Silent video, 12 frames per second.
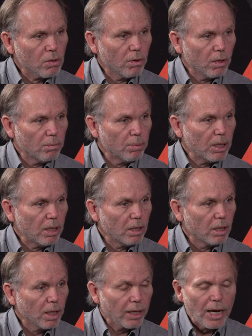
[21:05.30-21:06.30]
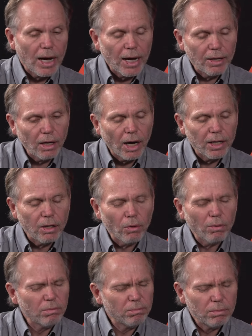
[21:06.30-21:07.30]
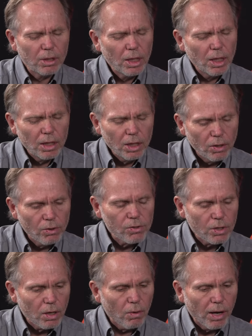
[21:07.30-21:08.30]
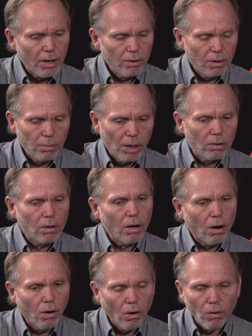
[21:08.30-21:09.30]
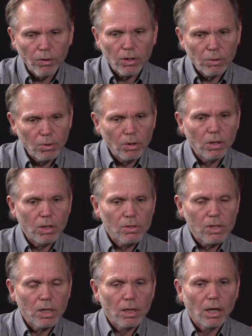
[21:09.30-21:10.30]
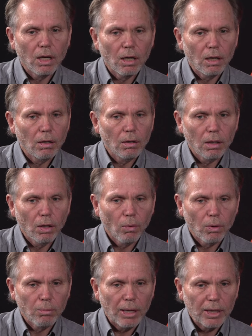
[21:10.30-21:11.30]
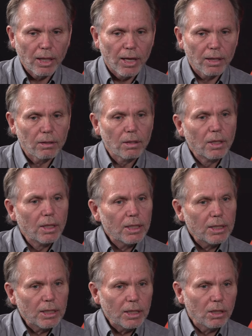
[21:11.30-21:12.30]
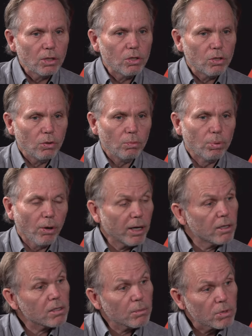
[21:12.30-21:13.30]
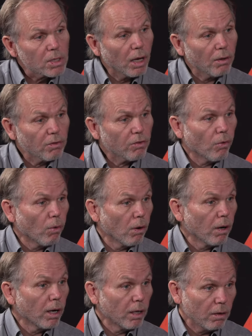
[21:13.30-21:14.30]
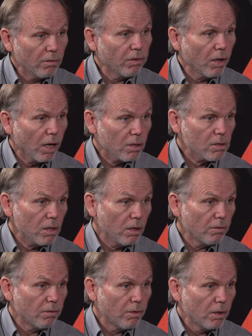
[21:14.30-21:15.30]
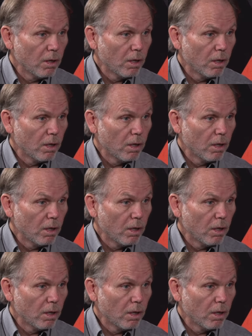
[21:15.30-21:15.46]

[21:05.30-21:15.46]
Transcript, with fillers: going to be? Like I I know years ago I heard about all the communities in the Lower Mainland needed to brace themselves for an influx of